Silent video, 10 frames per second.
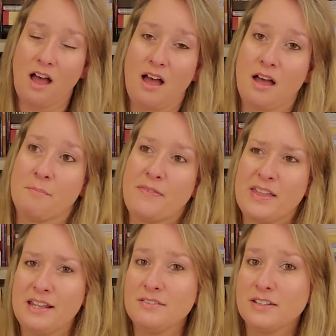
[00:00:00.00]
Um, at
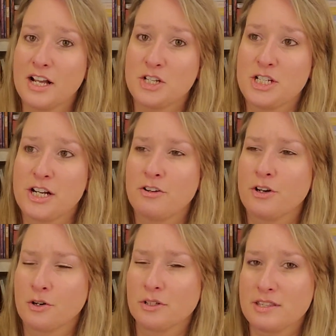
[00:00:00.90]
the end of last year and
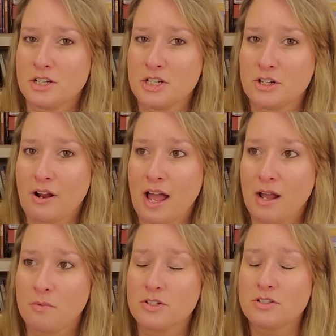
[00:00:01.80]
early this year, I
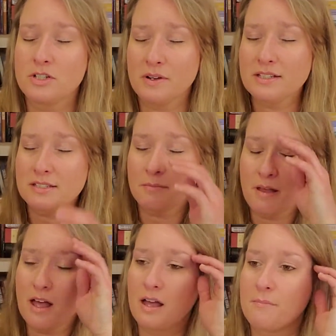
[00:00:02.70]
was doing some
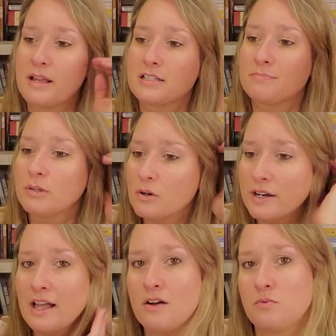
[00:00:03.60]
um,
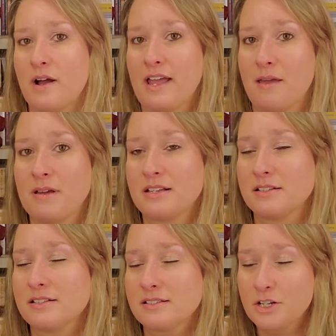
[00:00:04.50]
exploring of Y A because
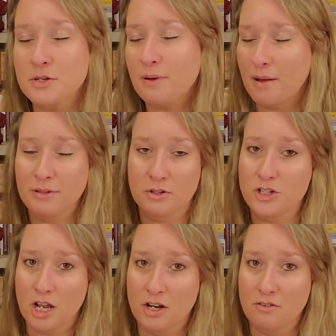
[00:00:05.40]
it's such a popular
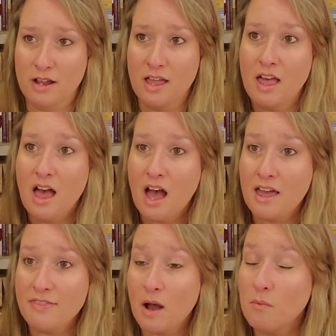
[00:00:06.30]
genre. I
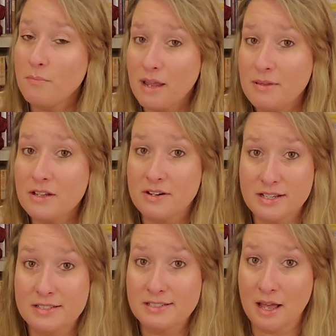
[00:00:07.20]
thought, well, maybe there
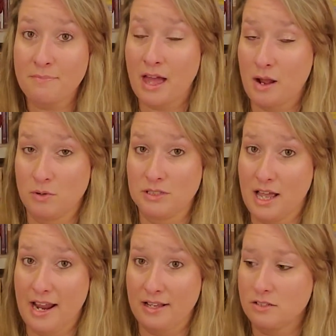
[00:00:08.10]
is some that I will
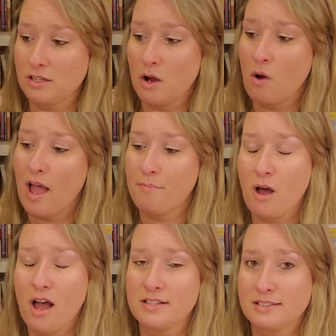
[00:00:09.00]
like. So I
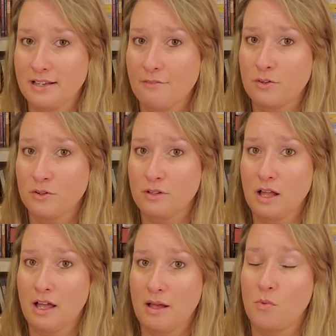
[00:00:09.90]
bought several
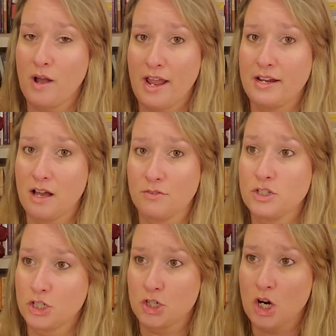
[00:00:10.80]
um, Y A novels
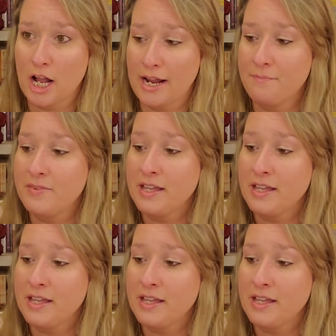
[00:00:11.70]
to try.